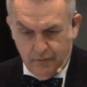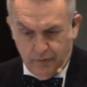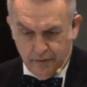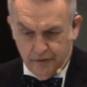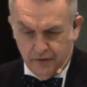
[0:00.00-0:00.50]

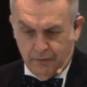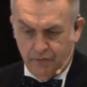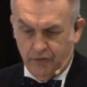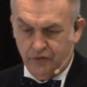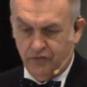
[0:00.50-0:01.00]
well, I'm going to start
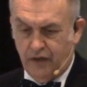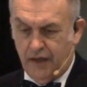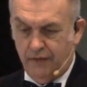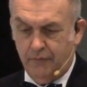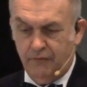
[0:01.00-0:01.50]
with verse
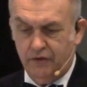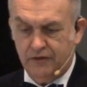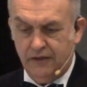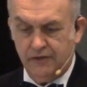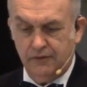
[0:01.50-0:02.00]
5, but
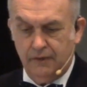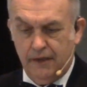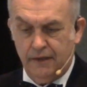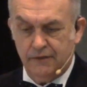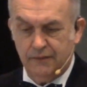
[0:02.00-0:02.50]
verse 6 through
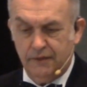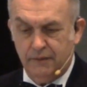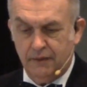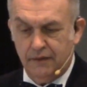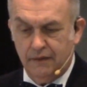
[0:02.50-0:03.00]
8 is really
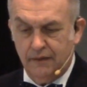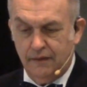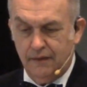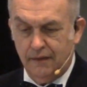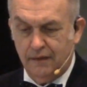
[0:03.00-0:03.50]
what the
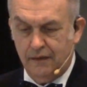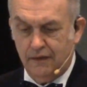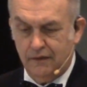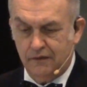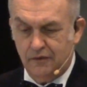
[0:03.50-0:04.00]
thing
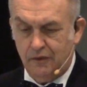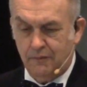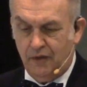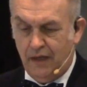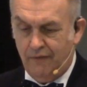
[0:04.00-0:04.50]
is talking
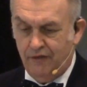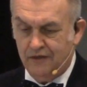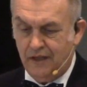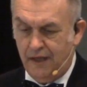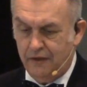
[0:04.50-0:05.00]
about. Have
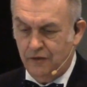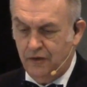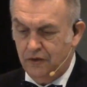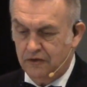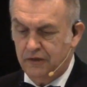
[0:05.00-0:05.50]
this attitude
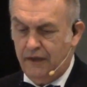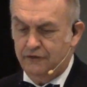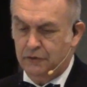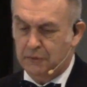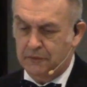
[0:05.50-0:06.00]
in
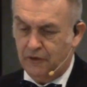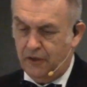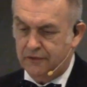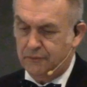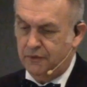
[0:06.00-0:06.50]
yourselves, which was
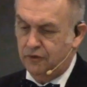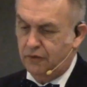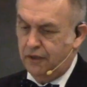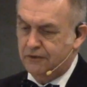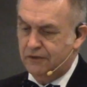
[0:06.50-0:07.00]
also in
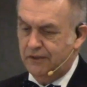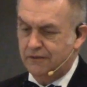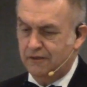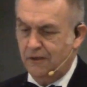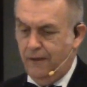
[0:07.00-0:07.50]
Christ
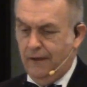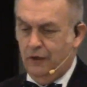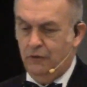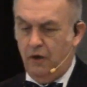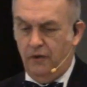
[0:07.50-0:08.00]
Jesus,
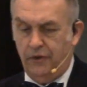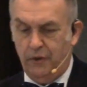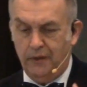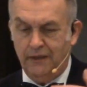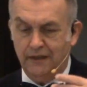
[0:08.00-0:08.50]
who
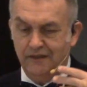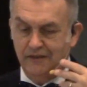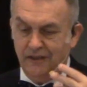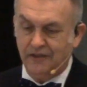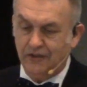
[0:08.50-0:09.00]
although he
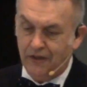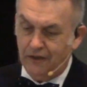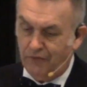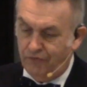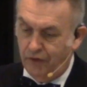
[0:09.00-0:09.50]
existed
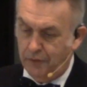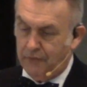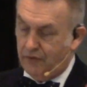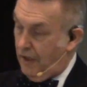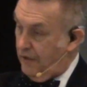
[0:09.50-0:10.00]
in the form
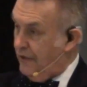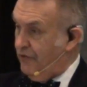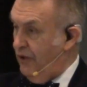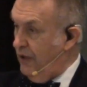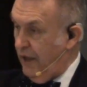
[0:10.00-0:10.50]
of God, that's
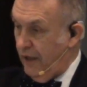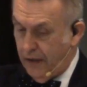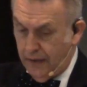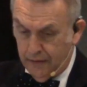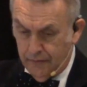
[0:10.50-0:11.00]
very
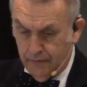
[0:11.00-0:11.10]
high,